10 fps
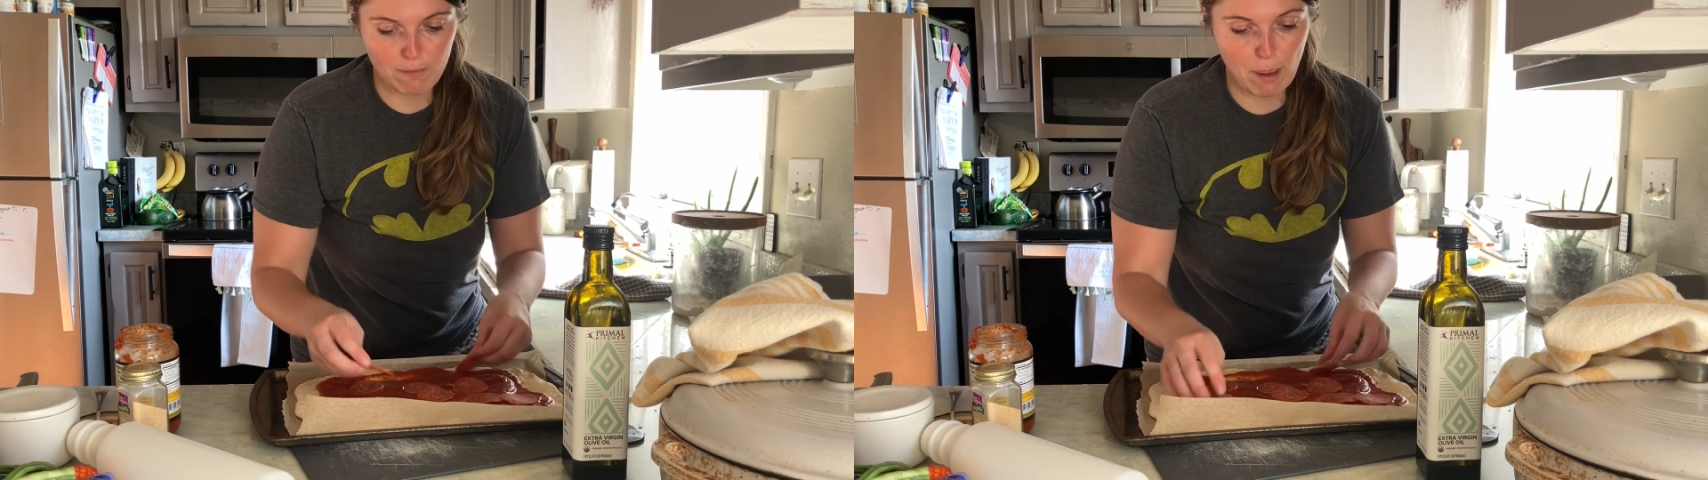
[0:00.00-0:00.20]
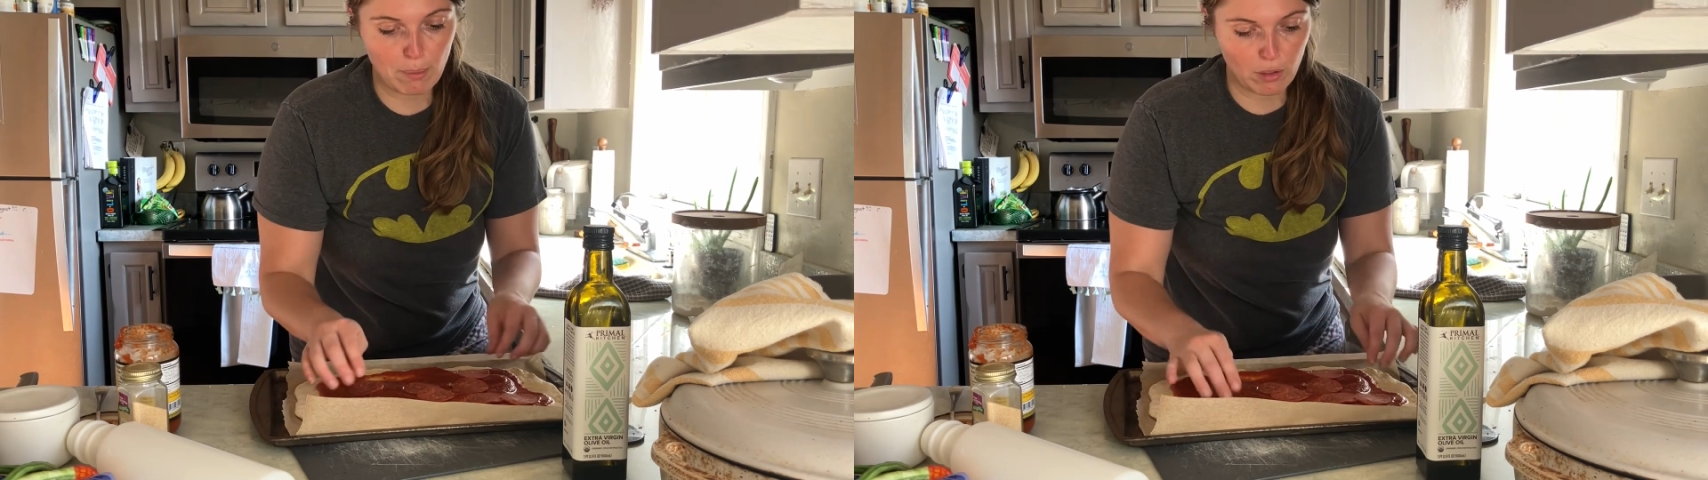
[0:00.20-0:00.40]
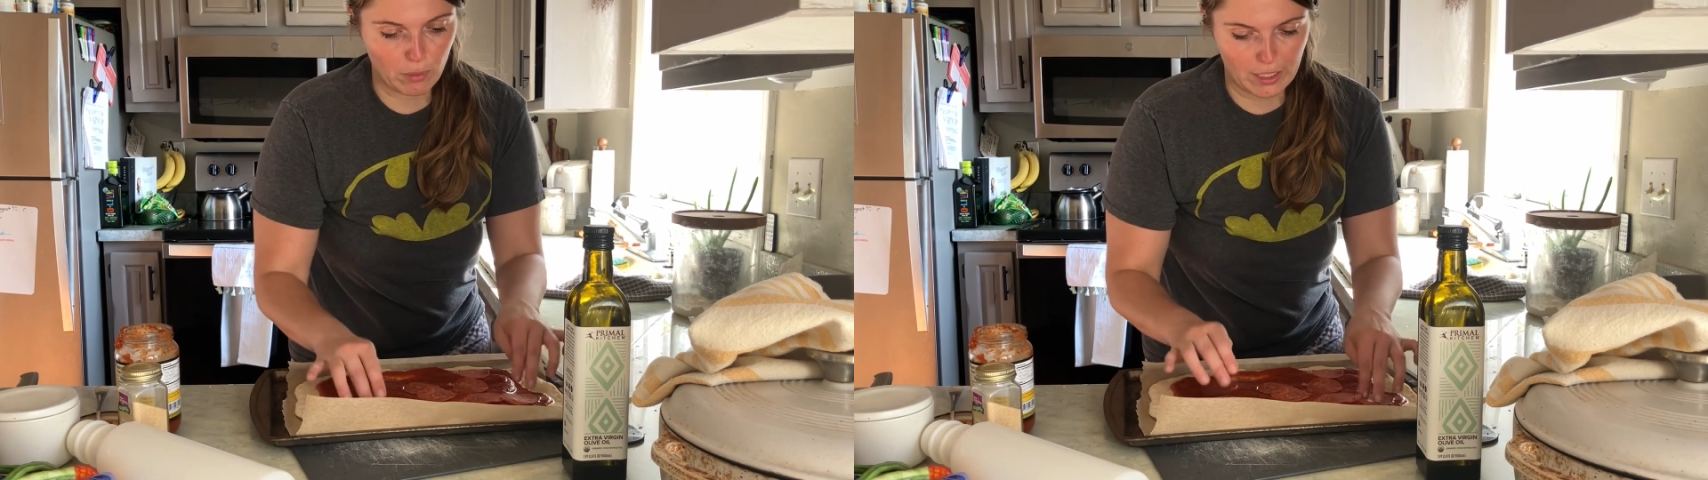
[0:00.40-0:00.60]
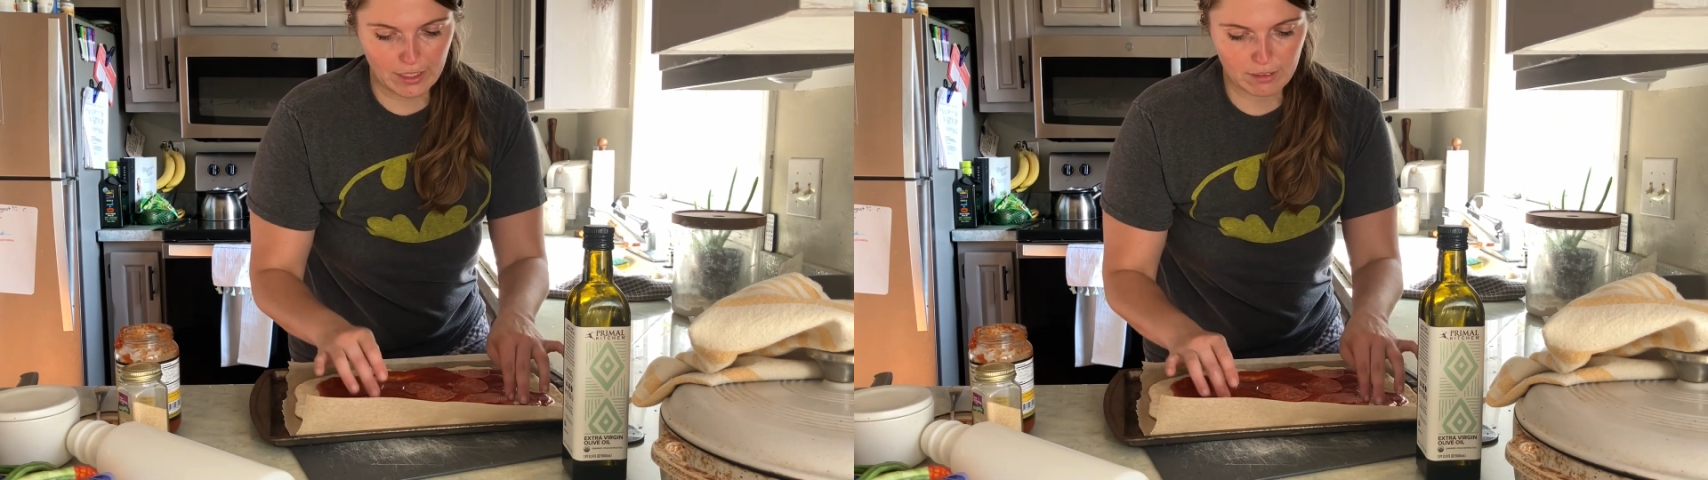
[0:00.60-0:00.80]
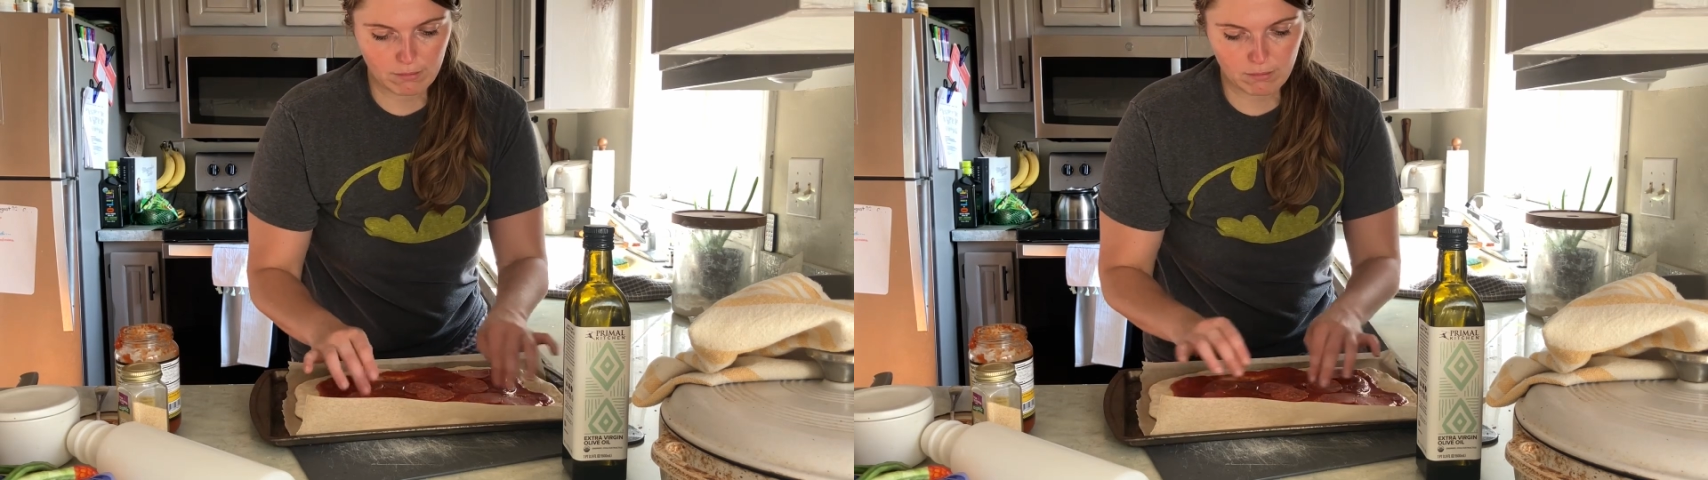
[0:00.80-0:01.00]
pepperoni,
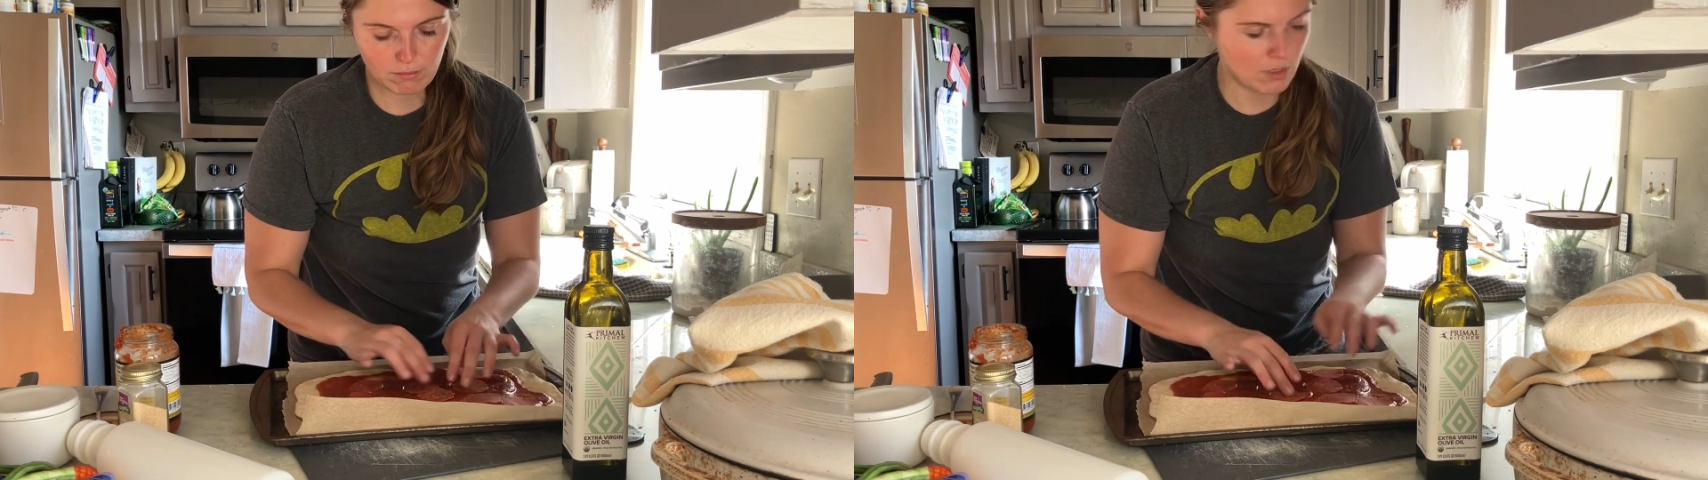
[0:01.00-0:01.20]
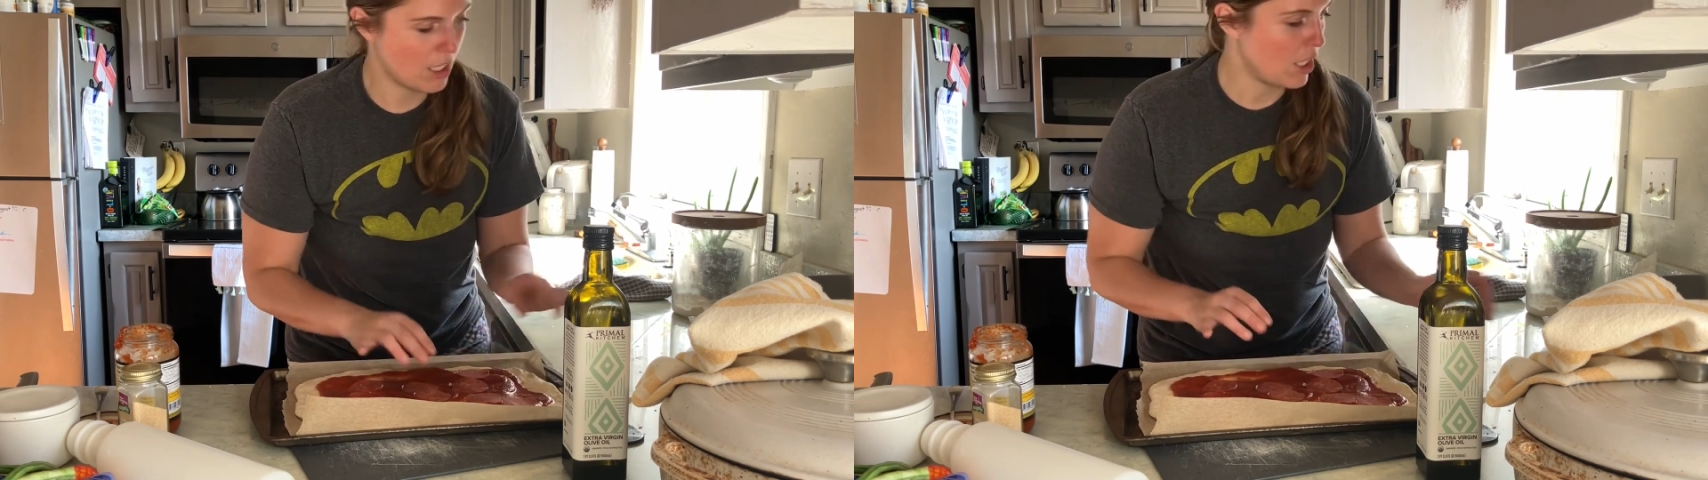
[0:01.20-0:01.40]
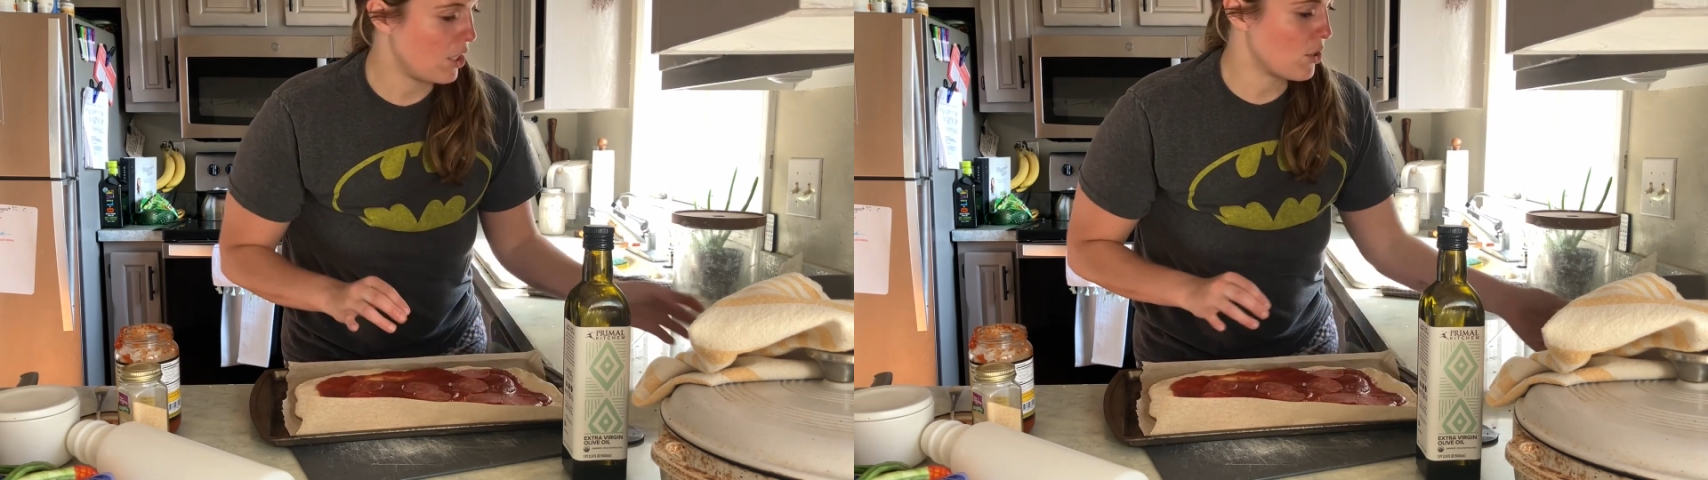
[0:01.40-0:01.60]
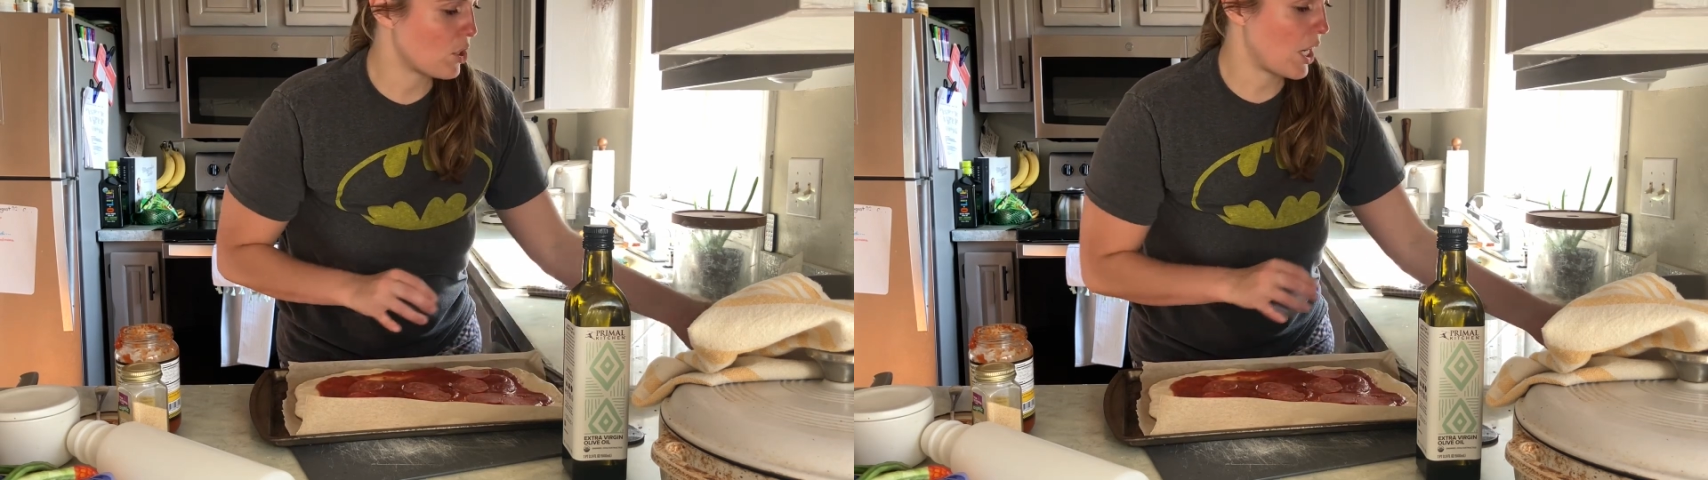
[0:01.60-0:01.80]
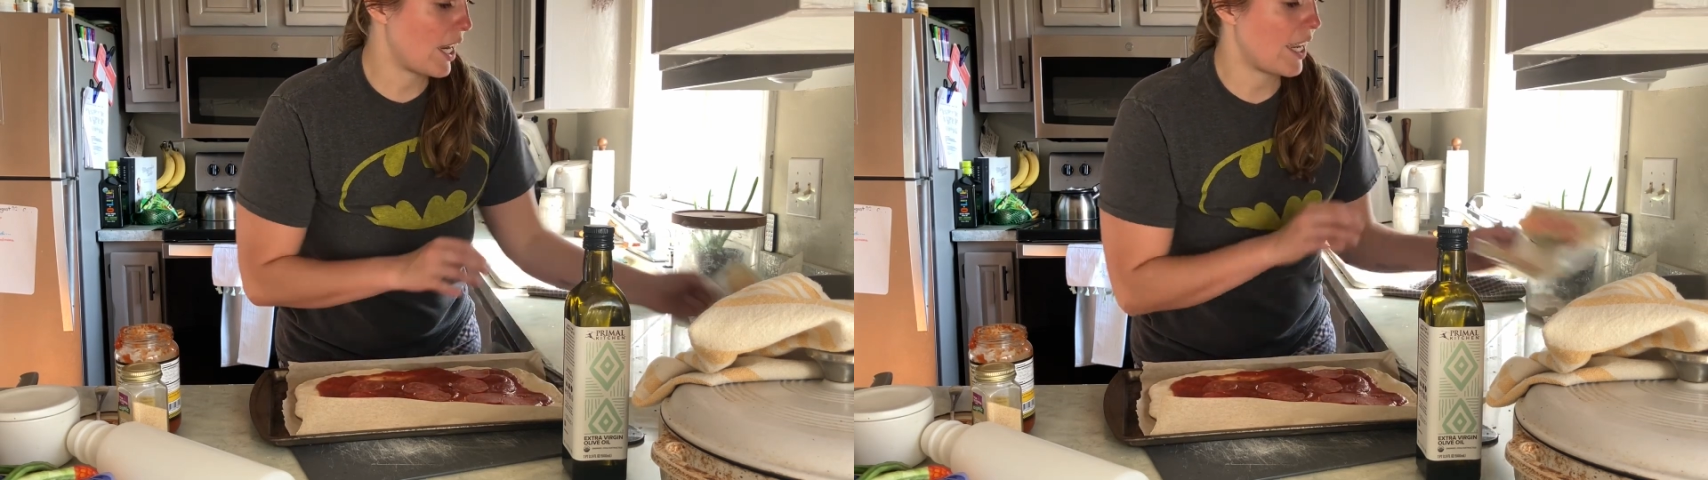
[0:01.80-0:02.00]

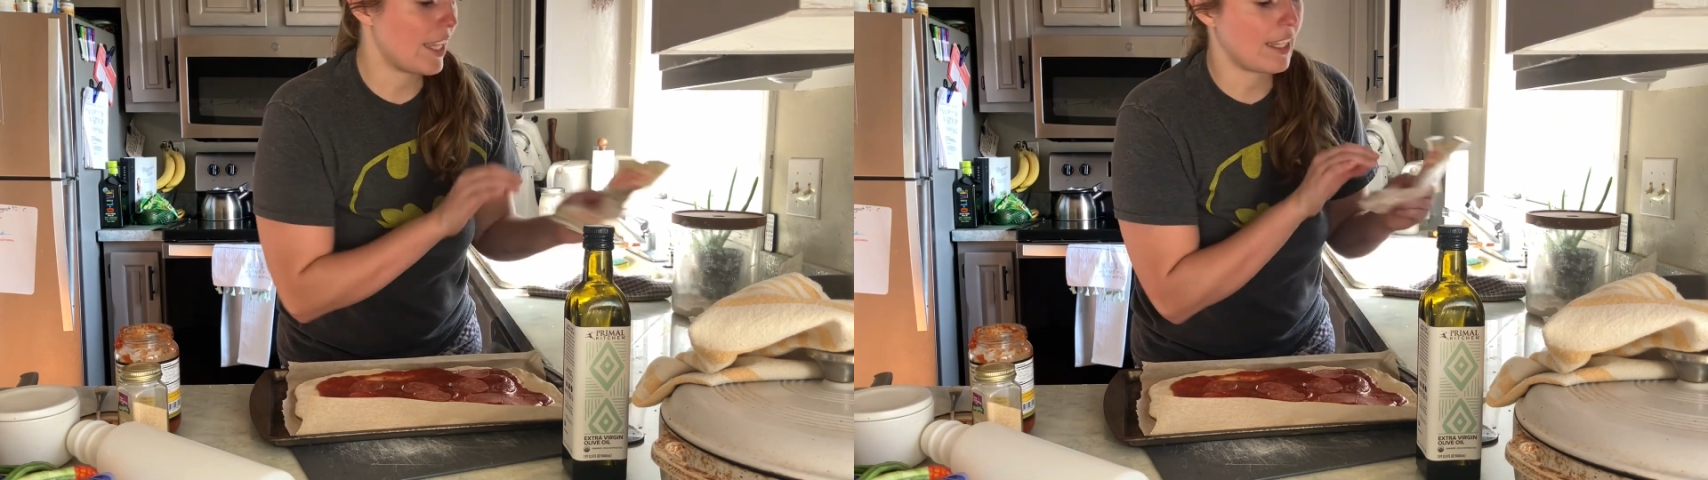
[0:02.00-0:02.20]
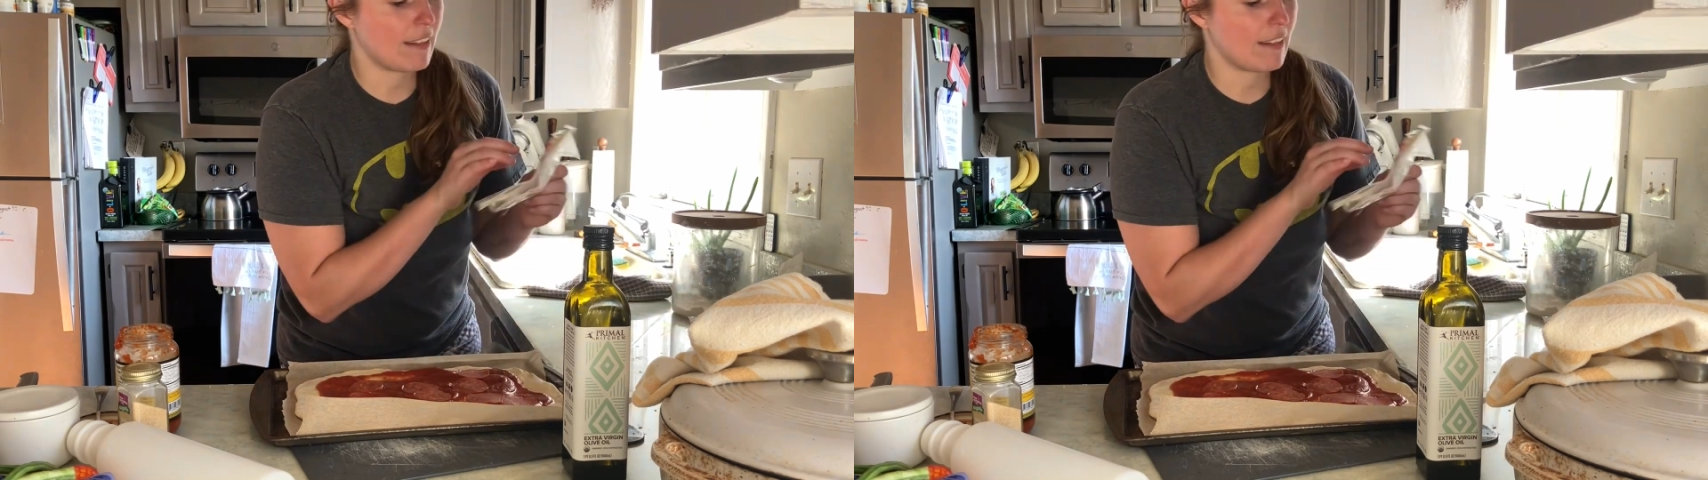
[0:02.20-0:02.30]
try